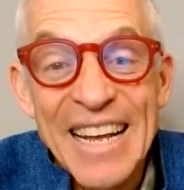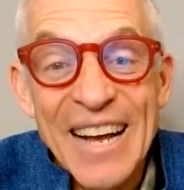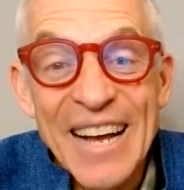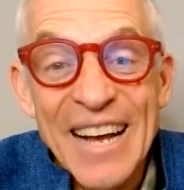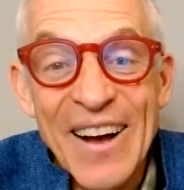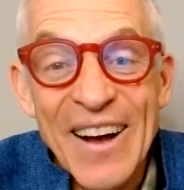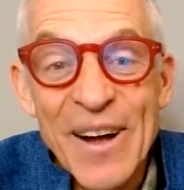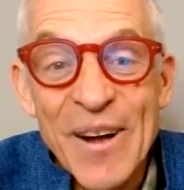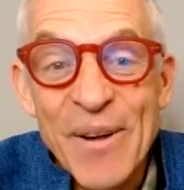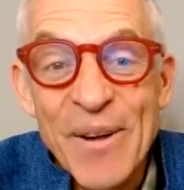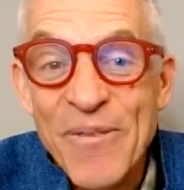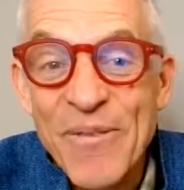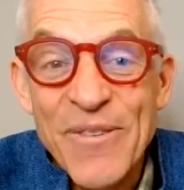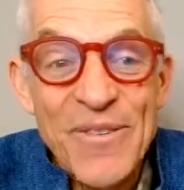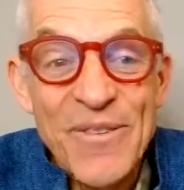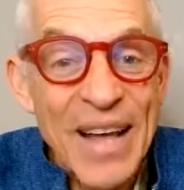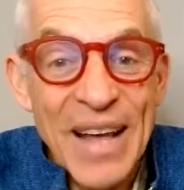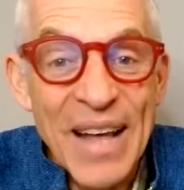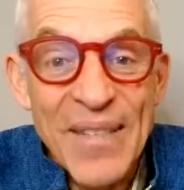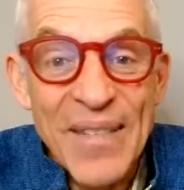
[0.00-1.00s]

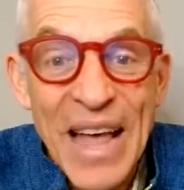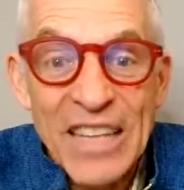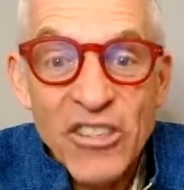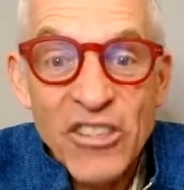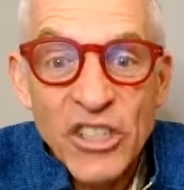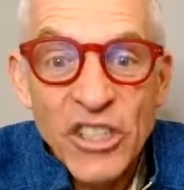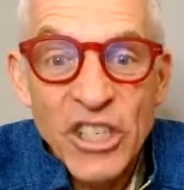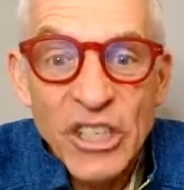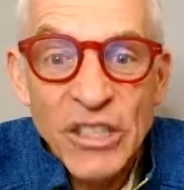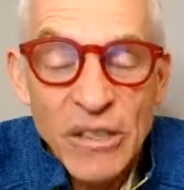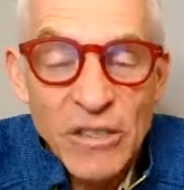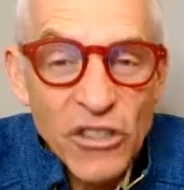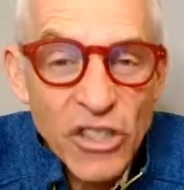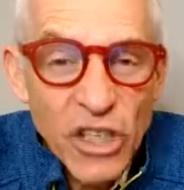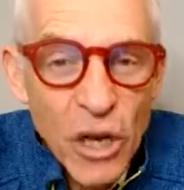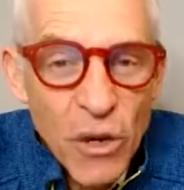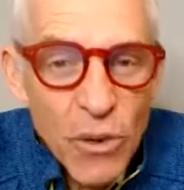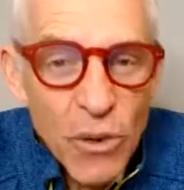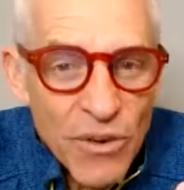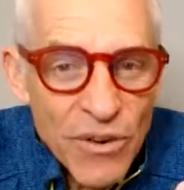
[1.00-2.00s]
And that's just,
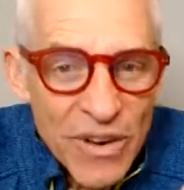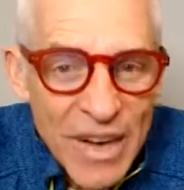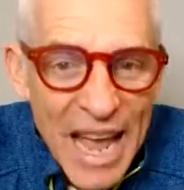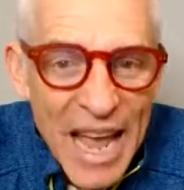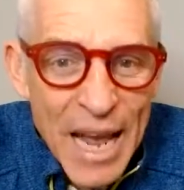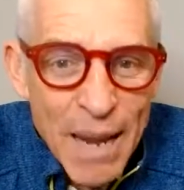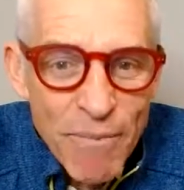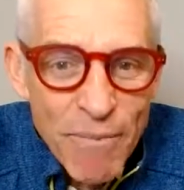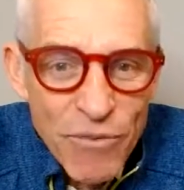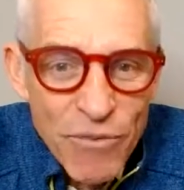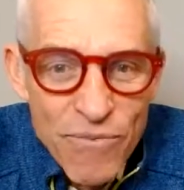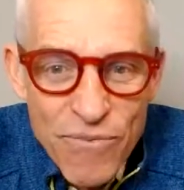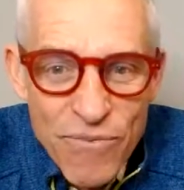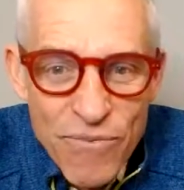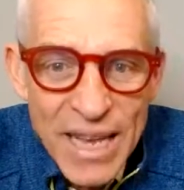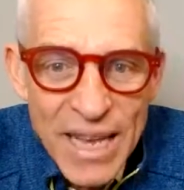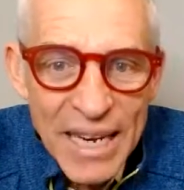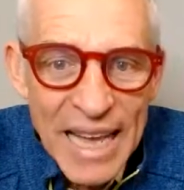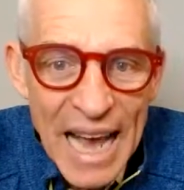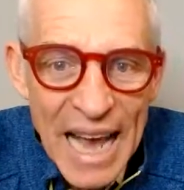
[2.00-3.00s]
so names
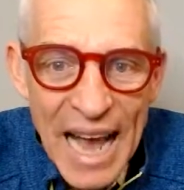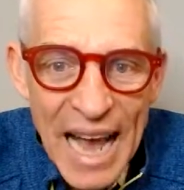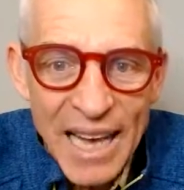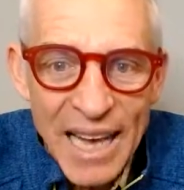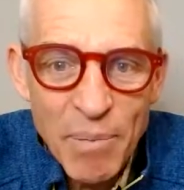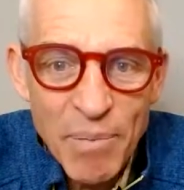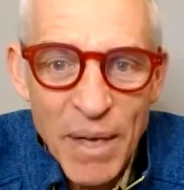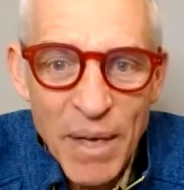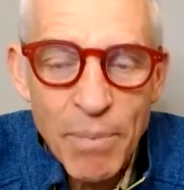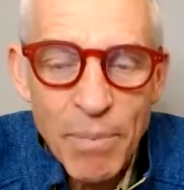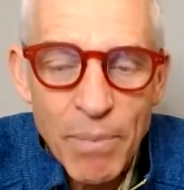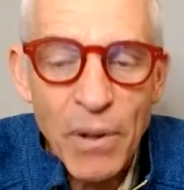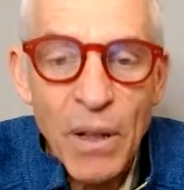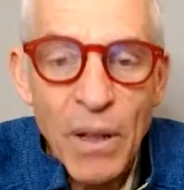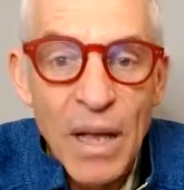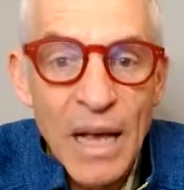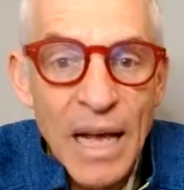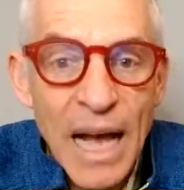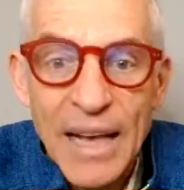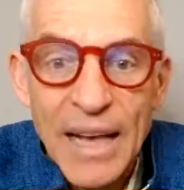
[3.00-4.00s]
really anchor people.
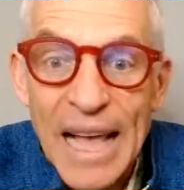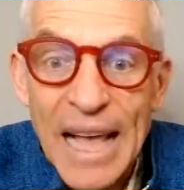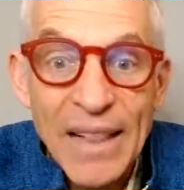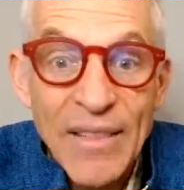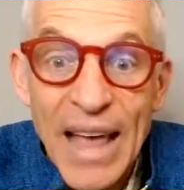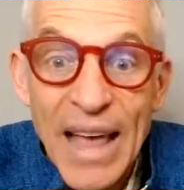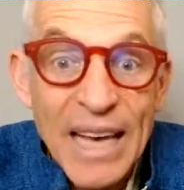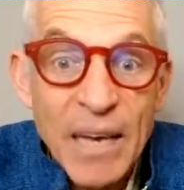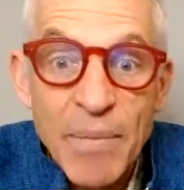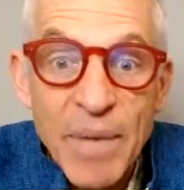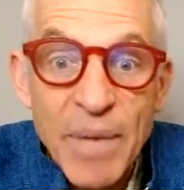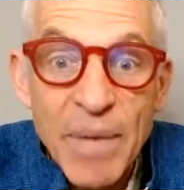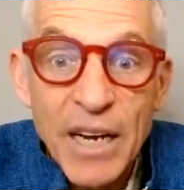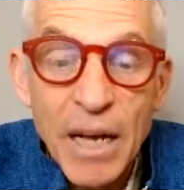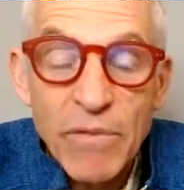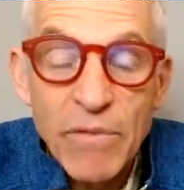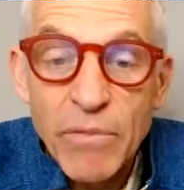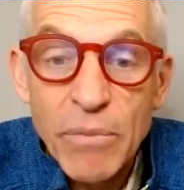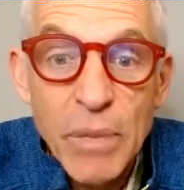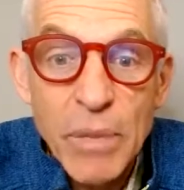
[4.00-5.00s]
And that can be
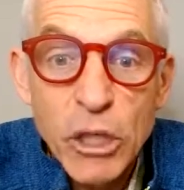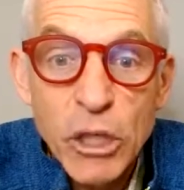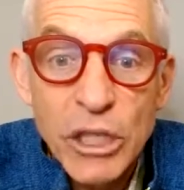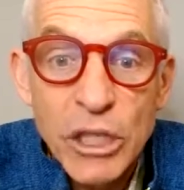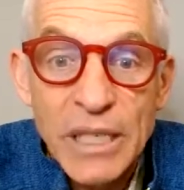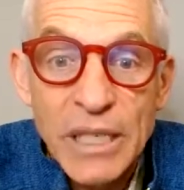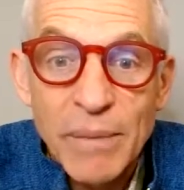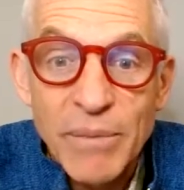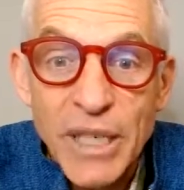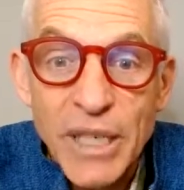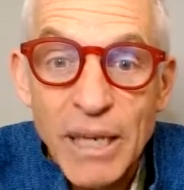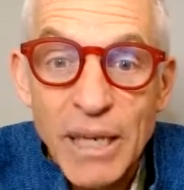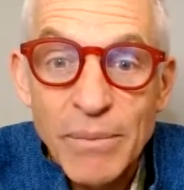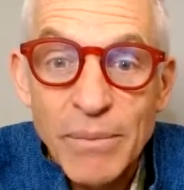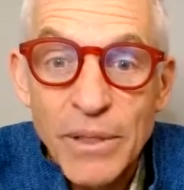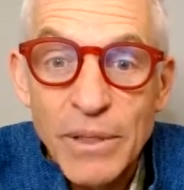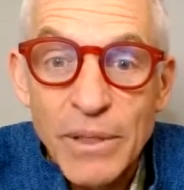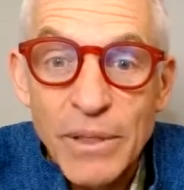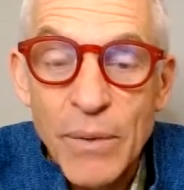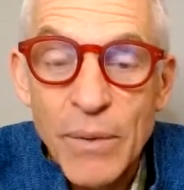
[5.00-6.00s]
enough emotion
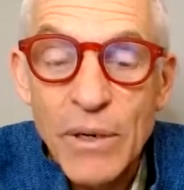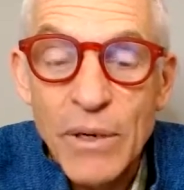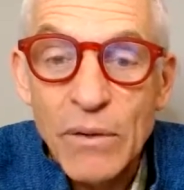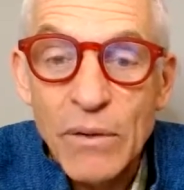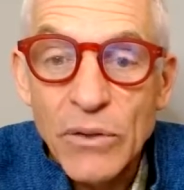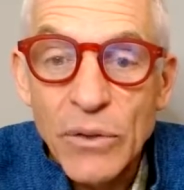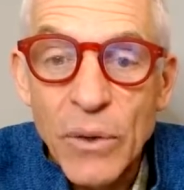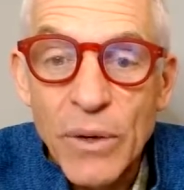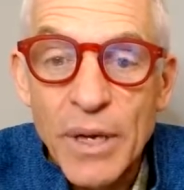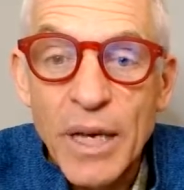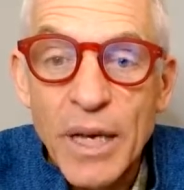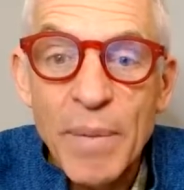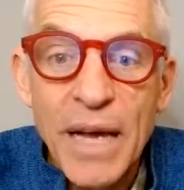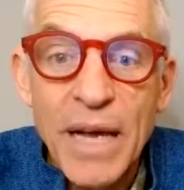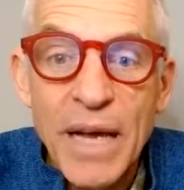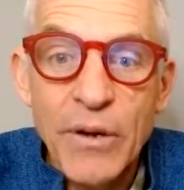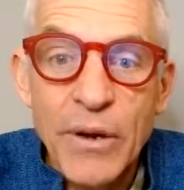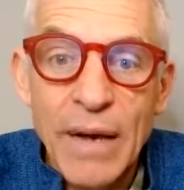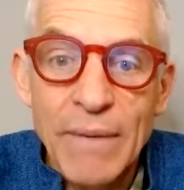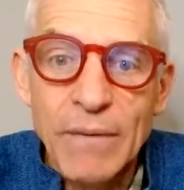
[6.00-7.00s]
sometimes. So we're not talking
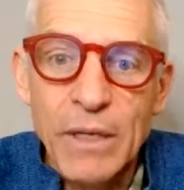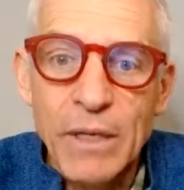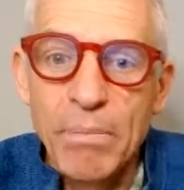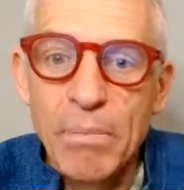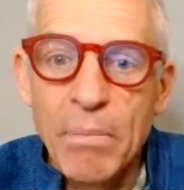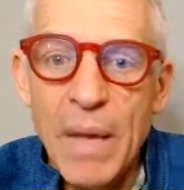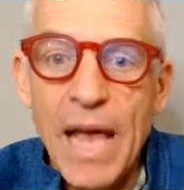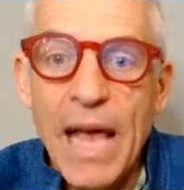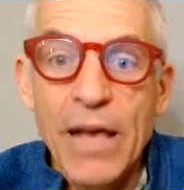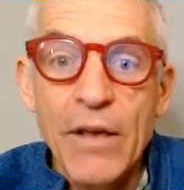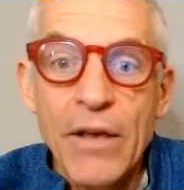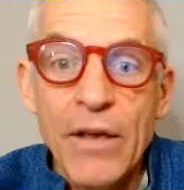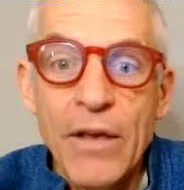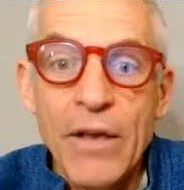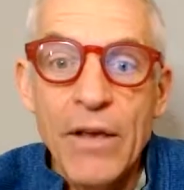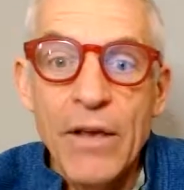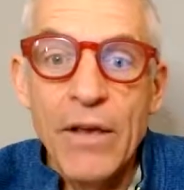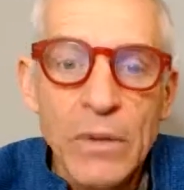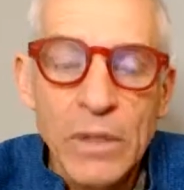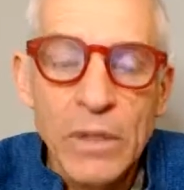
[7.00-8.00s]
about you having to bare your
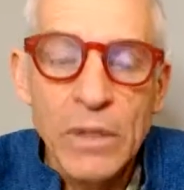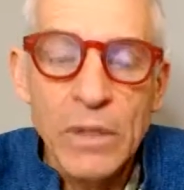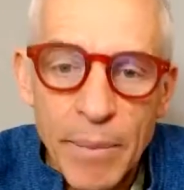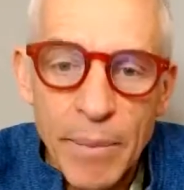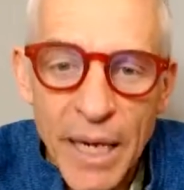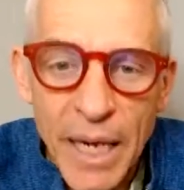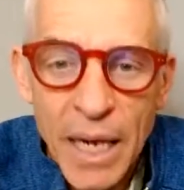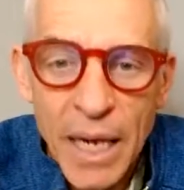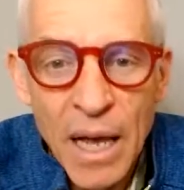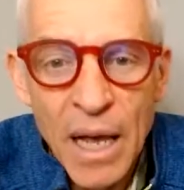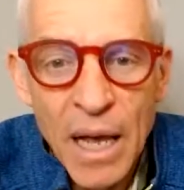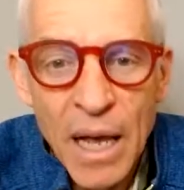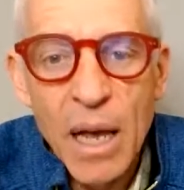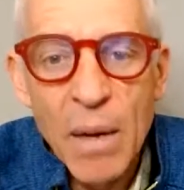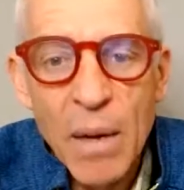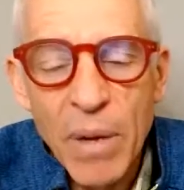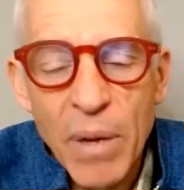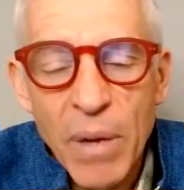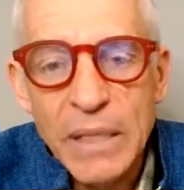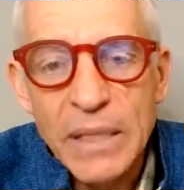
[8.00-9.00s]
soul to somebody.
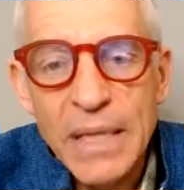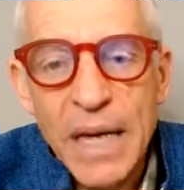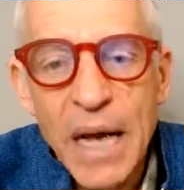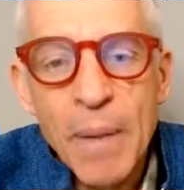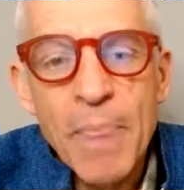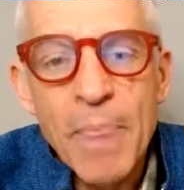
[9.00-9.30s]
But